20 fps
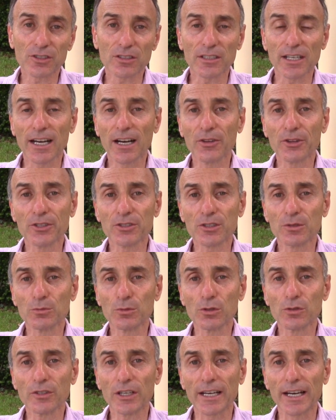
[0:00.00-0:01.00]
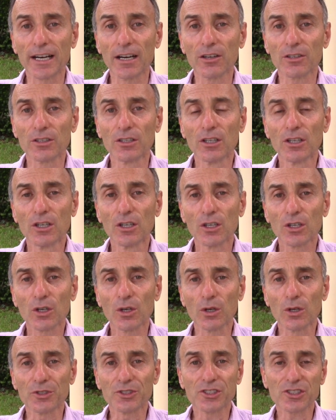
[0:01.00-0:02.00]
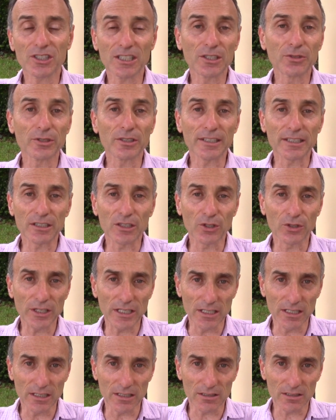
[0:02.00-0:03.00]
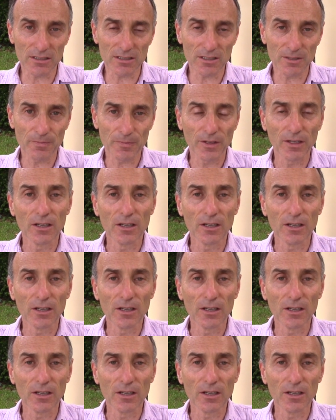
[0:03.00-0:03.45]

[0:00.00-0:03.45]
And now there's a movie out called Secret Ingredients.